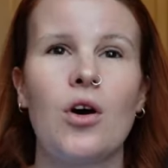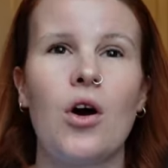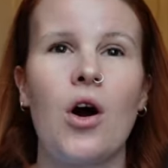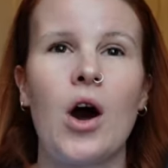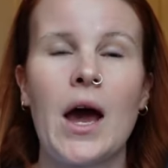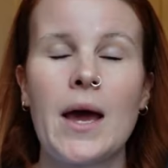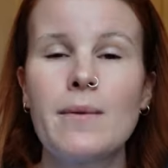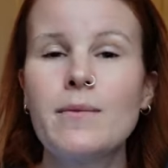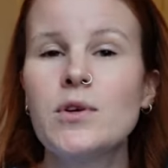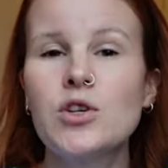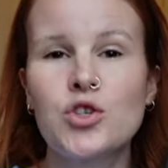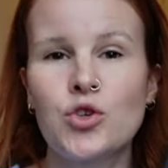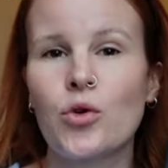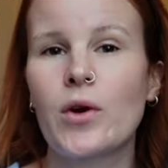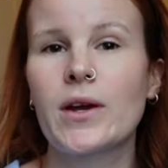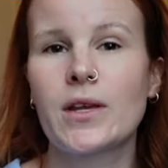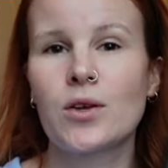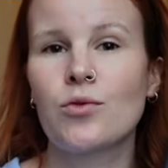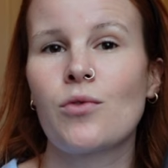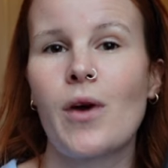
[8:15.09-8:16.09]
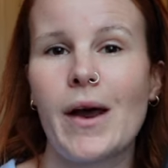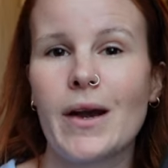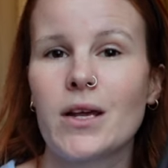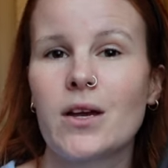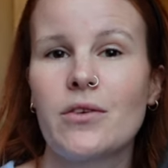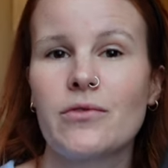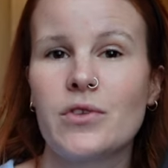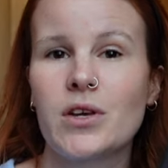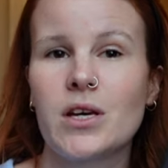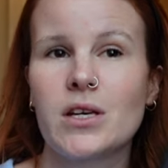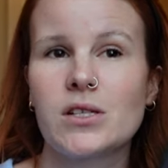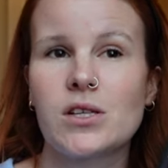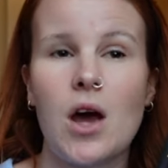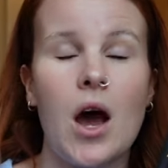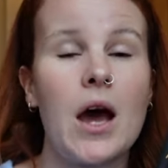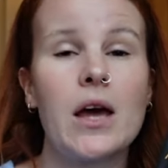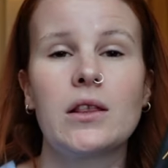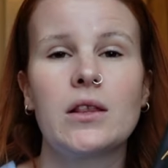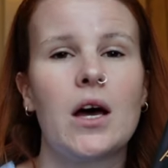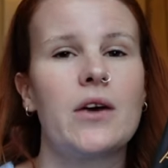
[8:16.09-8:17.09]
I'm enjoying the writing of this.
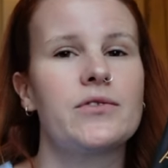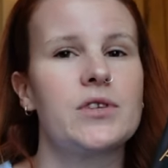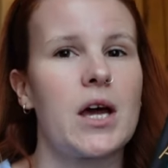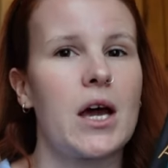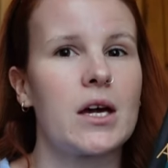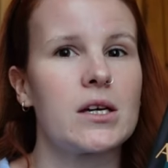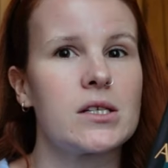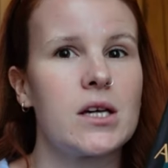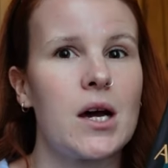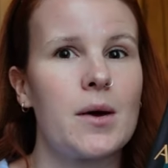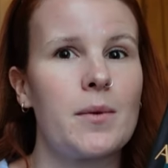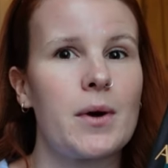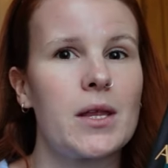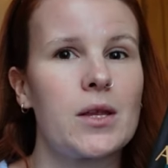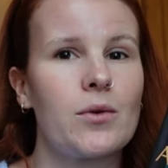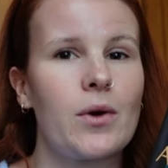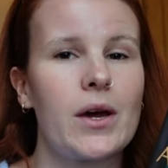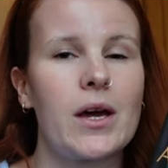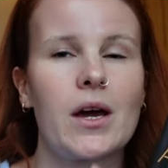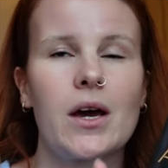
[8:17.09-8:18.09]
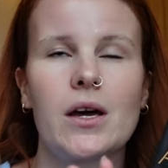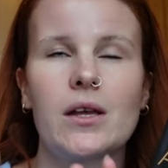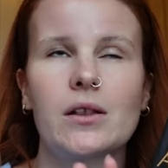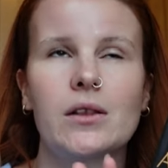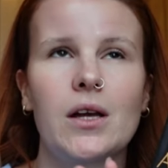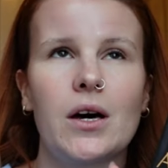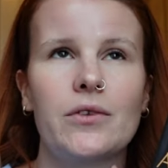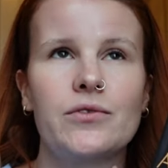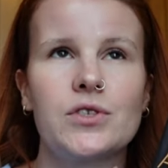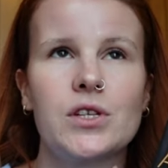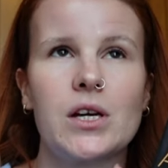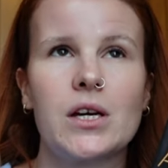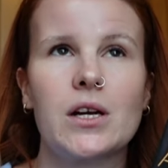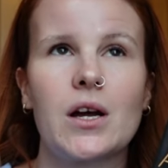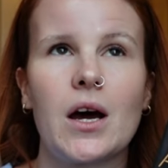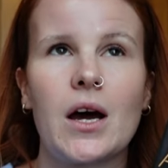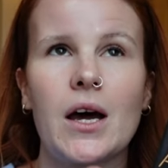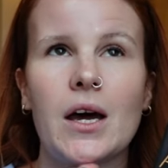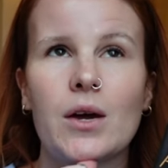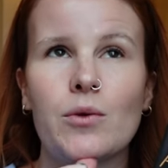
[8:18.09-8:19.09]
I loved ACOTAR, by the way. I loved
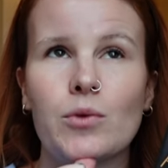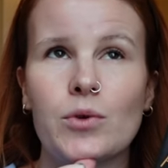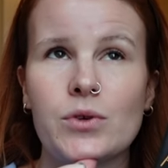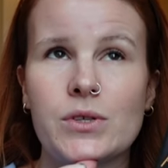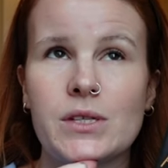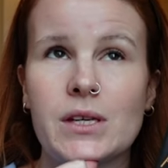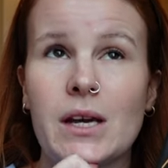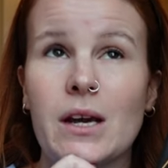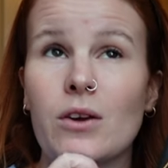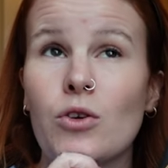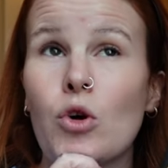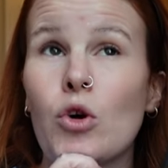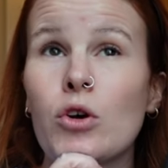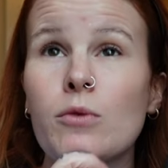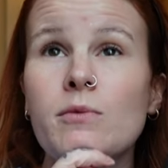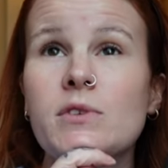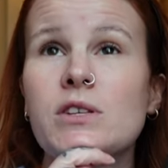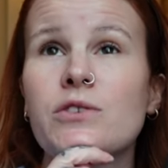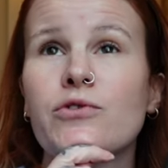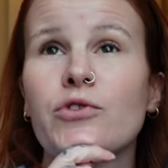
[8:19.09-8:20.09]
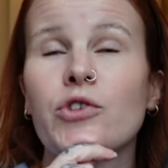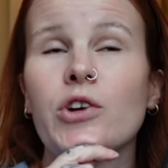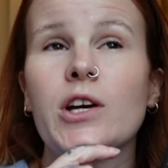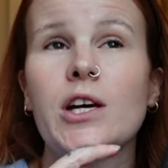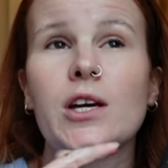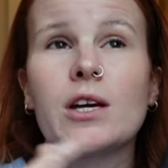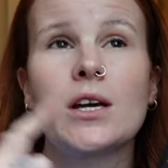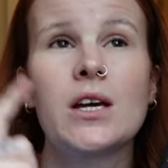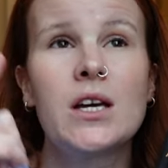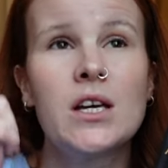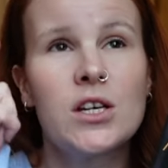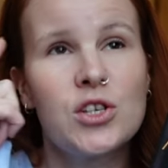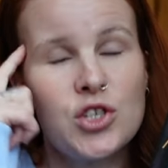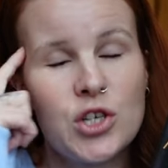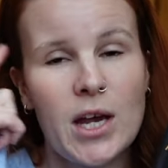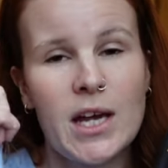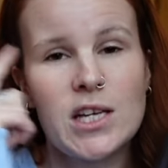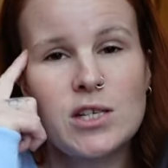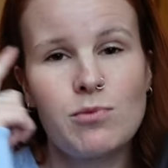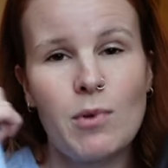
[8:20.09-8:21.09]
it. I will say, according to Safari,
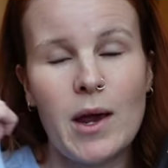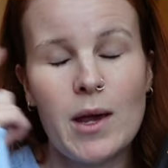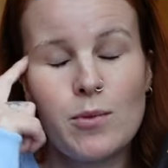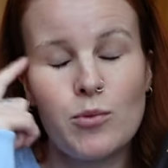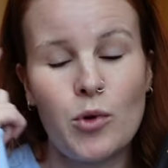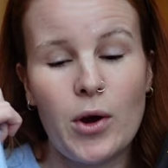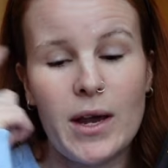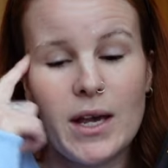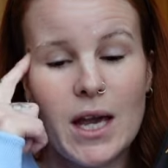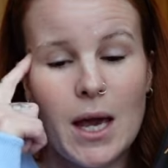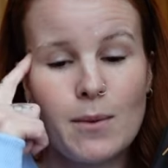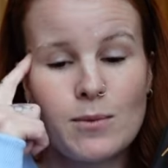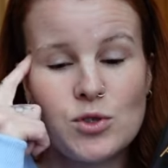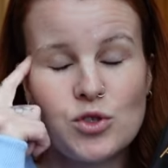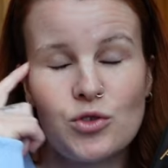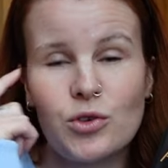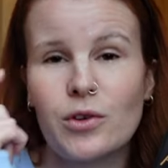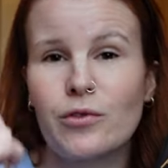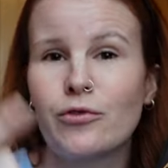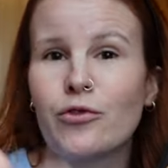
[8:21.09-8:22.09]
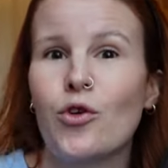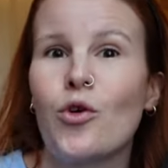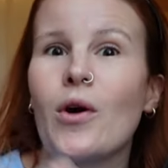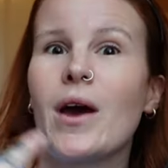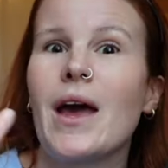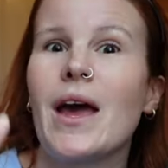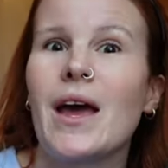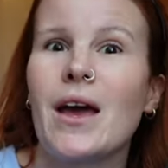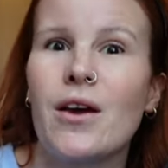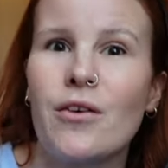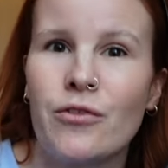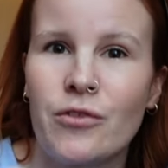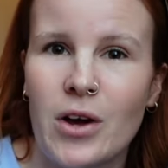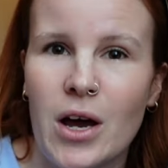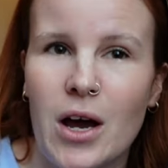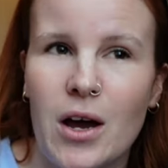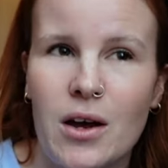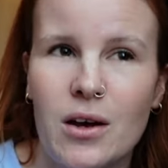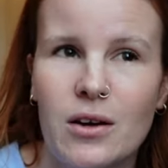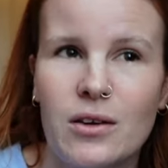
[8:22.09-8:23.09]
changed my brain chemistry
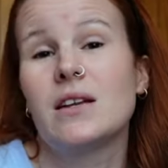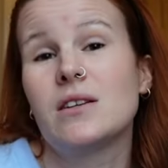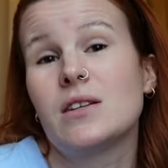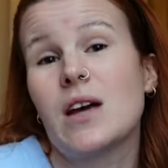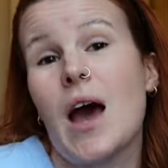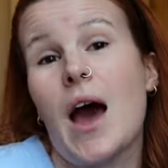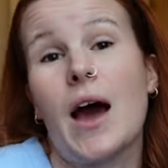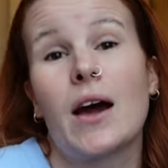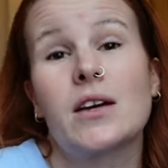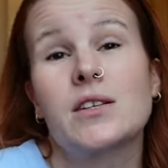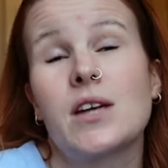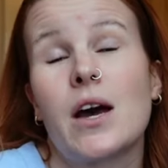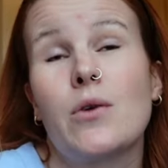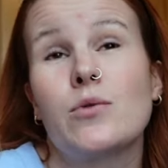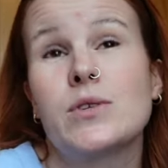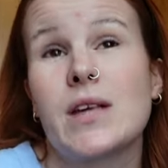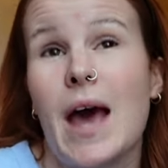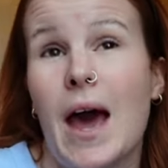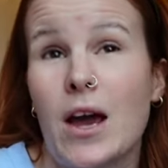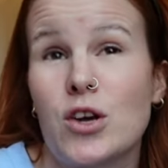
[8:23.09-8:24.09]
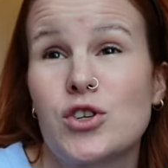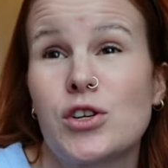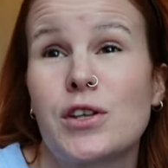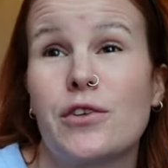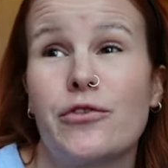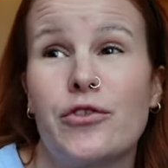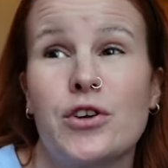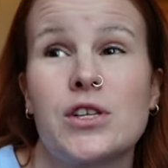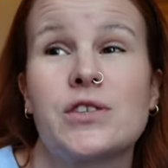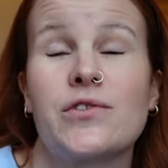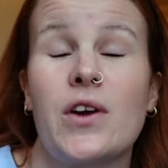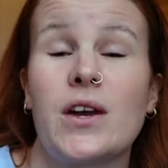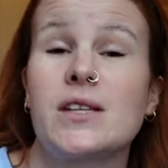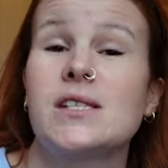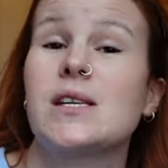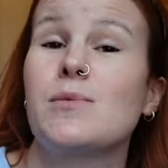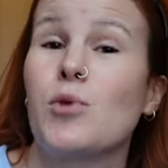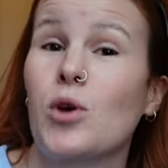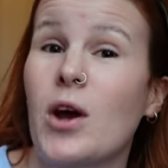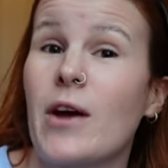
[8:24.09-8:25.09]
forever. And ACOTAR was actually the first
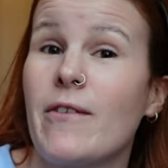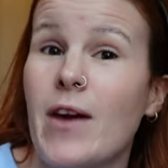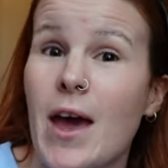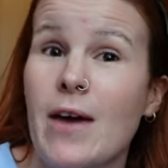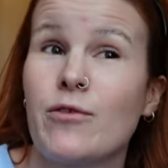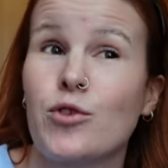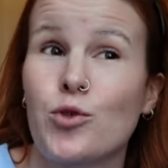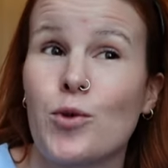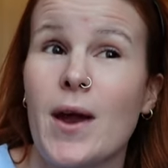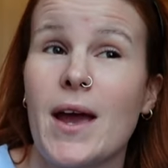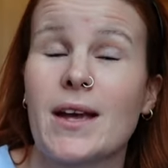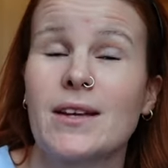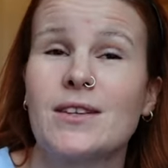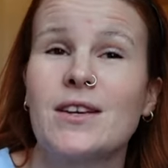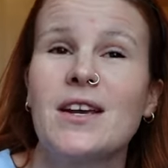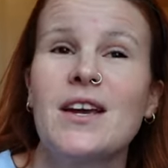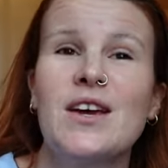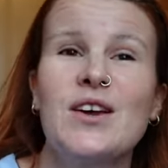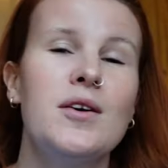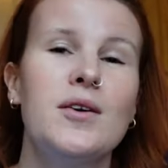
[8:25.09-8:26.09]
fantasy book I've ever read.